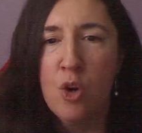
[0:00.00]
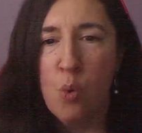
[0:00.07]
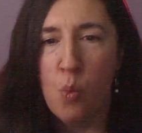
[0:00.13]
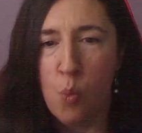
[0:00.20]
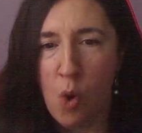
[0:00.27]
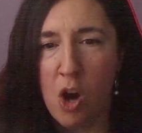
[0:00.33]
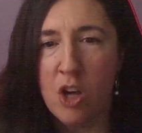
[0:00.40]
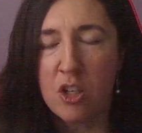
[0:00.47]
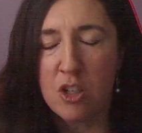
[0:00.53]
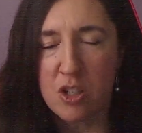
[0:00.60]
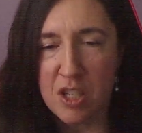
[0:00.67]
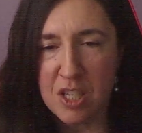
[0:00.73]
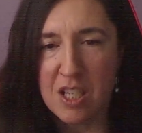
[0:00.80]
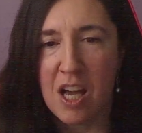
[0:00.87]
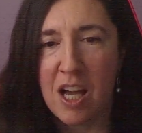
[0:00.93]
water
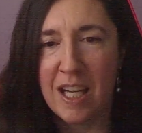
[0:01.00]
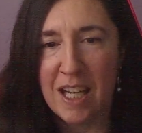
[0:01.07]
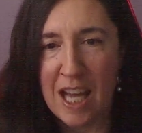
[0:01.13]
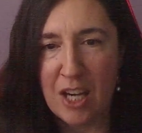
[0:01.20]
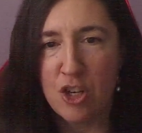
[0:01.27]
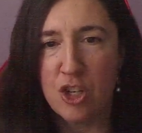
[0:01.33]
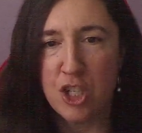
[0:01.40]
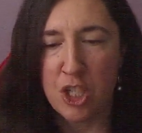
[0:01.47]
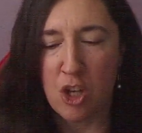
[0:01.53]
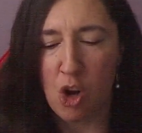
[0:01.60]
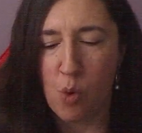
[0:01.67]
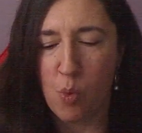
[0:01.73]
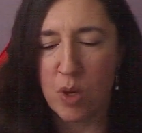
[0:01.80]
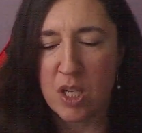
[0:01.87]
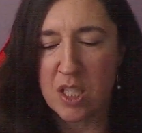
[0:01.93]
sign energy
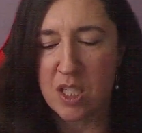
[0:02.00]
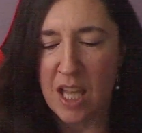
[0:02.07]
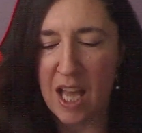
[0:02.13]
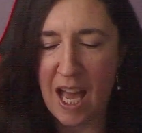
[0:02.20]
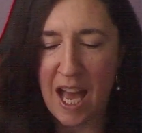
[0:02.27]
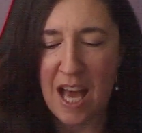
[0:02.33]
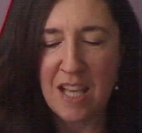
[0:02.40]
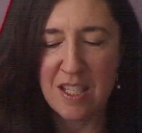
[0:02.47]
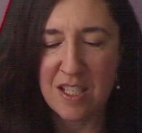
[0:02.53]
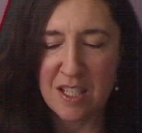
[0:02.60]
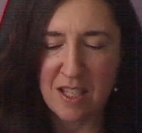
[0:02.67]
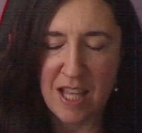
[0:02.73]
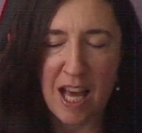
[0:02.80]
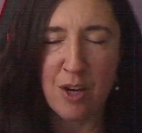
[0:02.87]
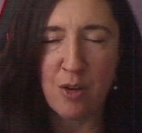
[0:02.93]
always has
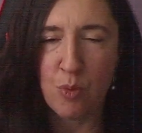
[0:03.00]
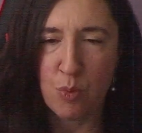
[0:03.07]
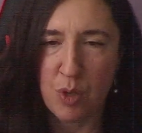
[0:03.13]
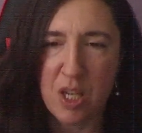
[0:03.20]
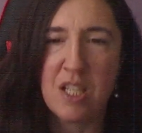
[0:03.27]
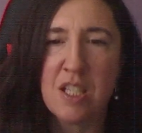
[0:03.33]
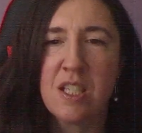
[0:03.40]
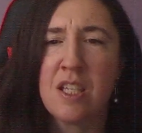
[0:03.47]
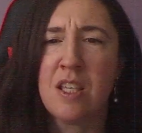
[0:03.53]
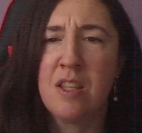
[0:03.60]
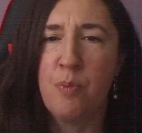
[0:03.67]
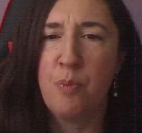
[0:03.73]
that risk,